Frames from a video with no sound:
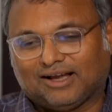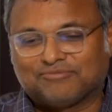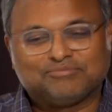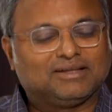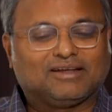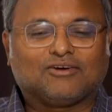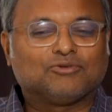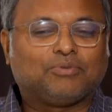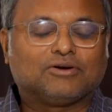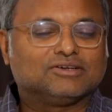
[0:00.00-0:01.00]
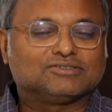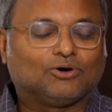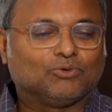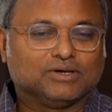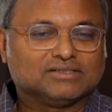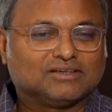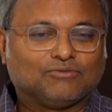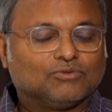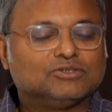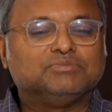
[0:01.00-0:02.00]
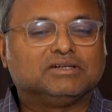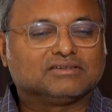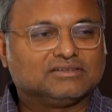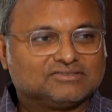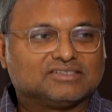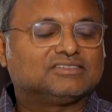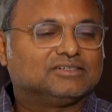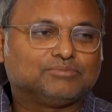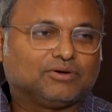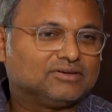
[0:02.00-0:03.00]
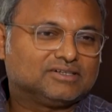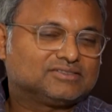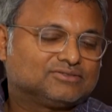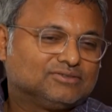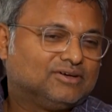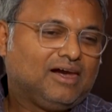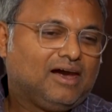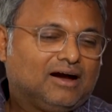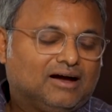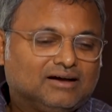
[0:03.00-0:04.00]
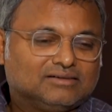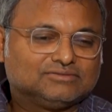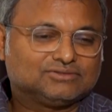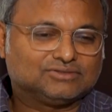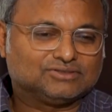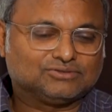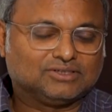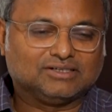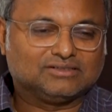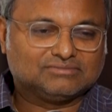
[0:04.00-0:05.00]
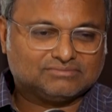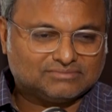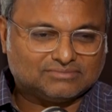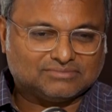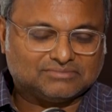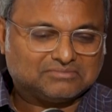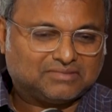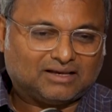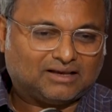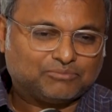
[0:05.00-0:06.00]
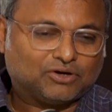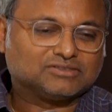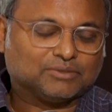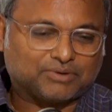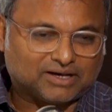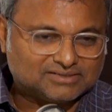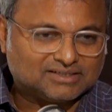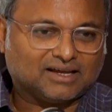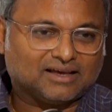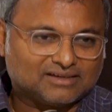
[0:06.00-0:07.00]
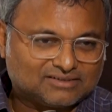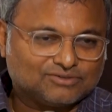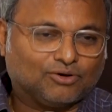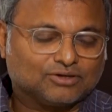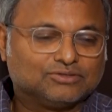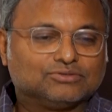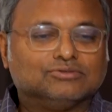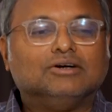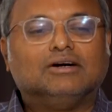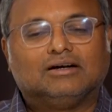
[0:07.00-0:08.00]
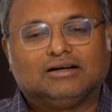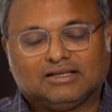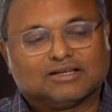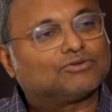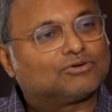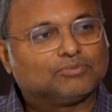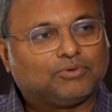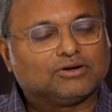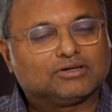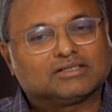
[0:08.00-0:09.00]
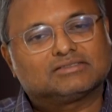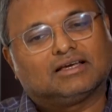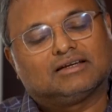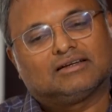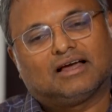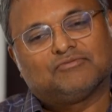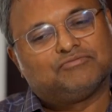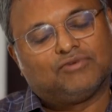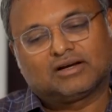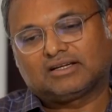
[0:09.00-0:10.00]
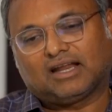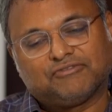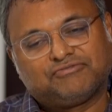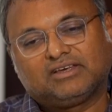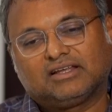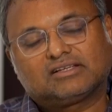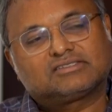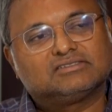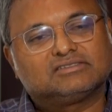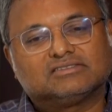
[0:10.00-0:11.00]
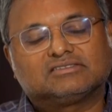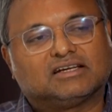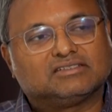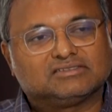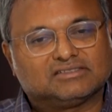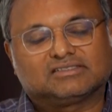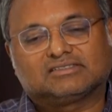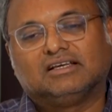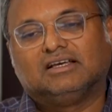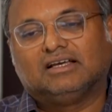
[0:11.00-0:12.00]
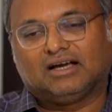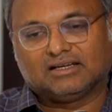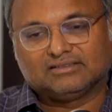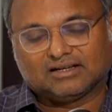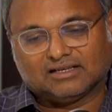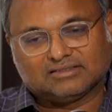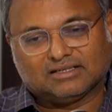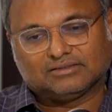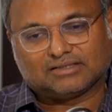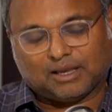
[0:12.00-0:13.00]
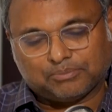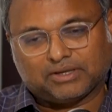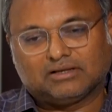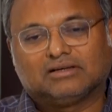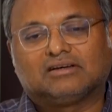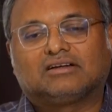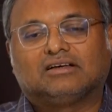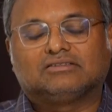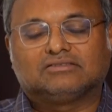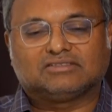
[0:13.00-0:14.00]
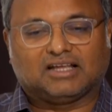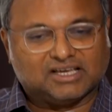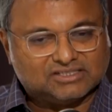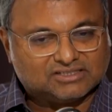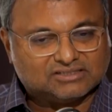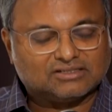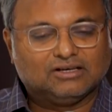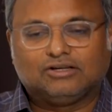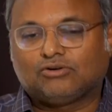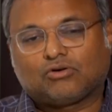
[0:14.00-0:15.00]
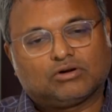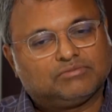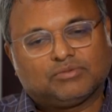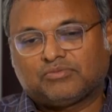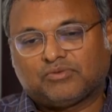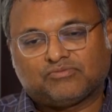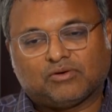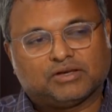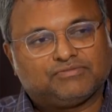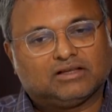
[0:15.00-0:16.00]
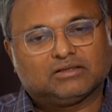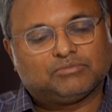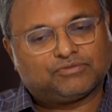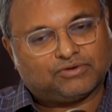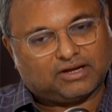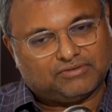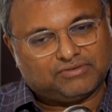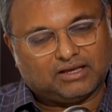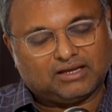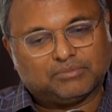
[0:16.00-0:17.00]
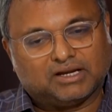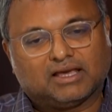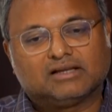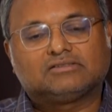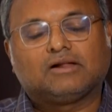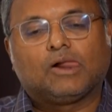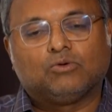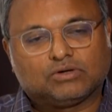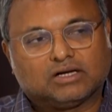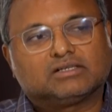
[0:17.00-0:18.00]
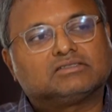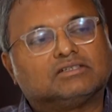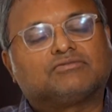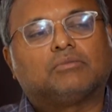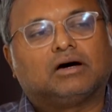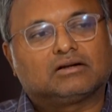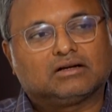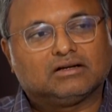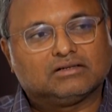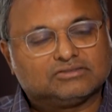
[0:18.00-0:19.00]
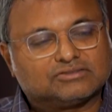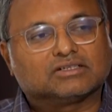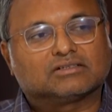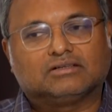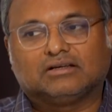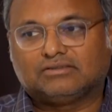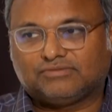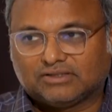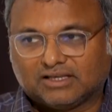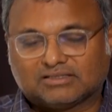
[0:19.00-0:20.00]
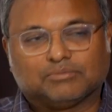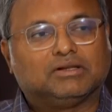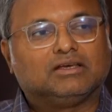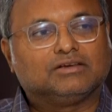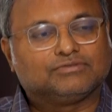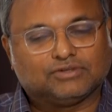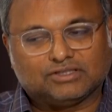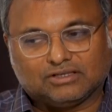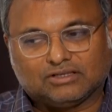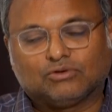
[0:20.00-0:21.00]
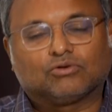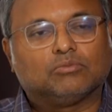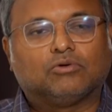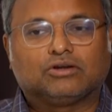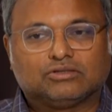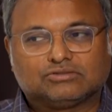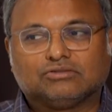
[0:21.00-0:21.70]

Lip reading: I've been around politics always. I've always been interested in politics. So it's only, I'm not surprised that I got into electoral politics. And I've worked in every election since 96, either as a campaigner, either as an agent, not only for my father, but for anybody else who contested from our district, for the assembly, for the local body.